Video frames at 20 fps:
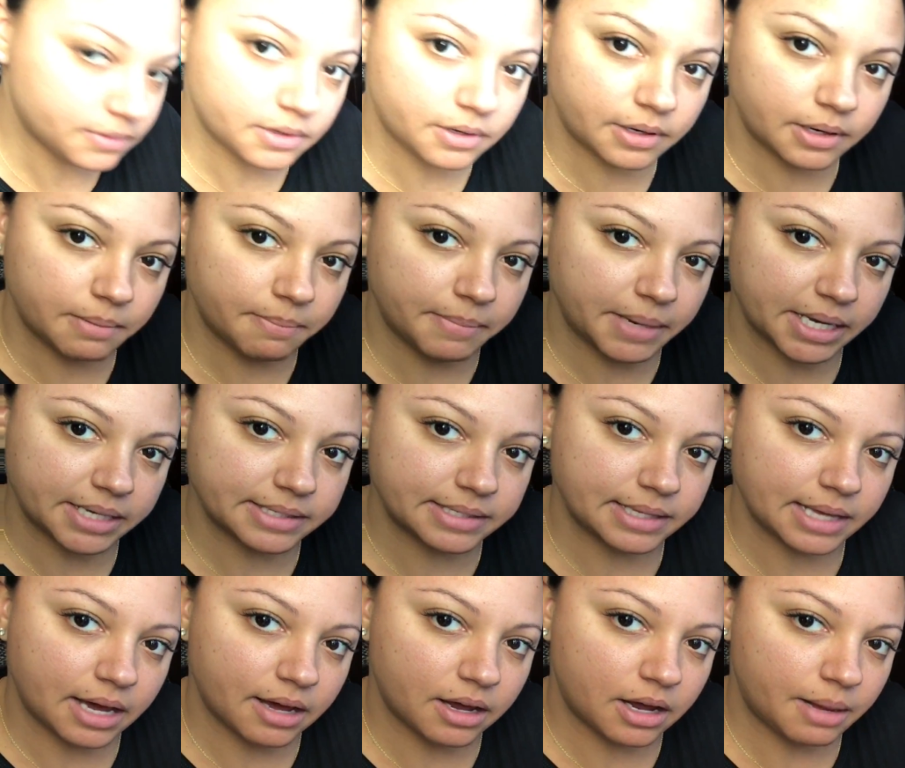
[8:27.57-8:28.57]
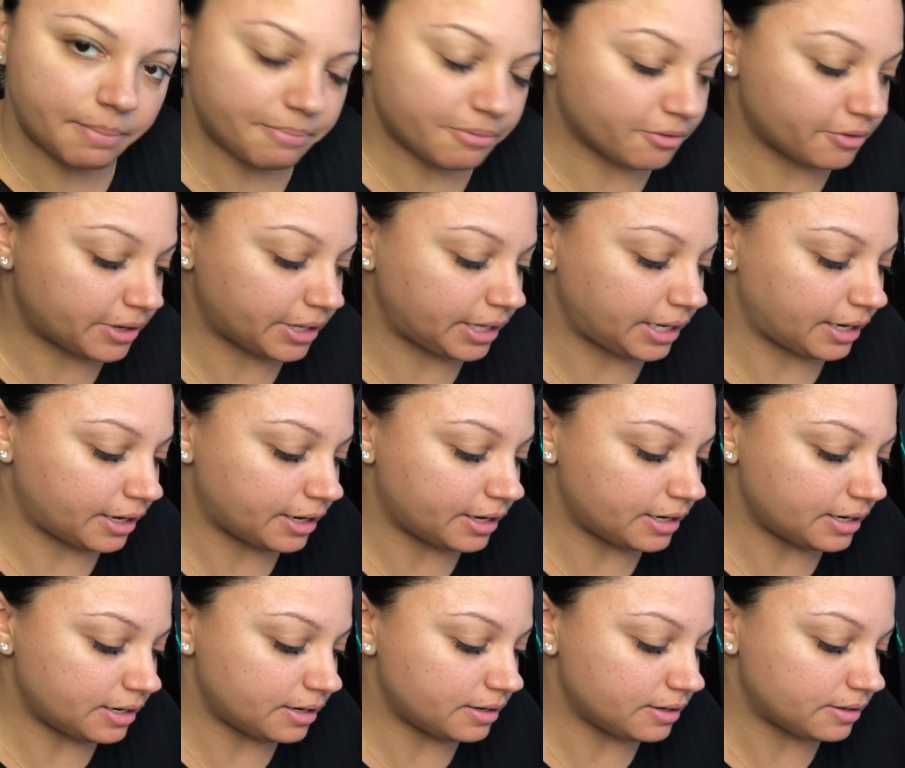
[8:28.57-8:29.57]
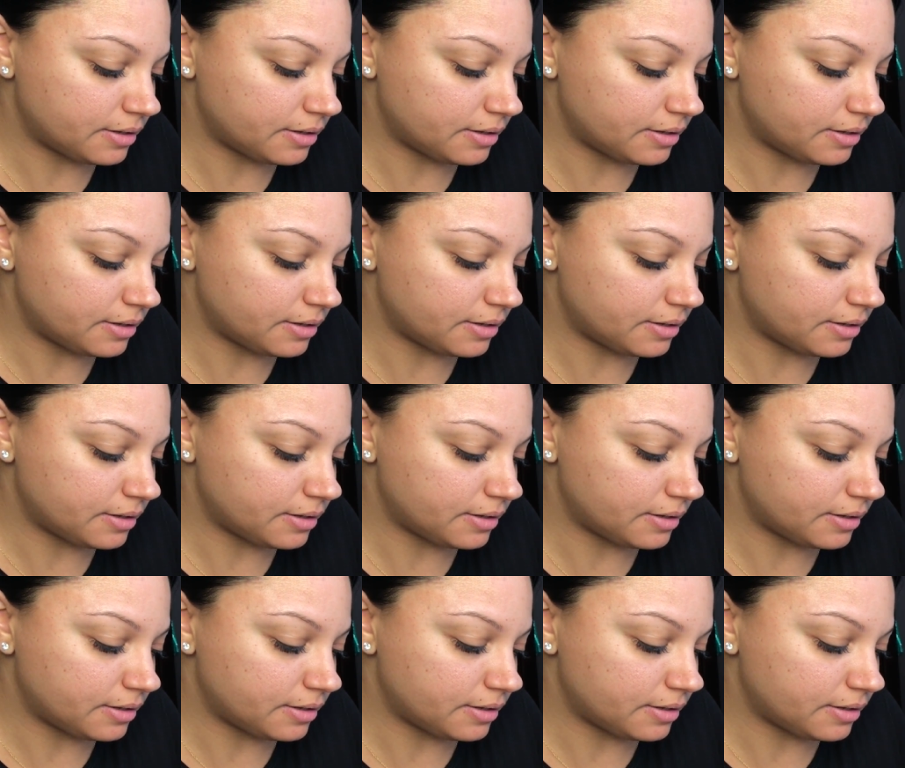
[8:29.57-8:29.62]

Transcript: I'm going to mix that up really good.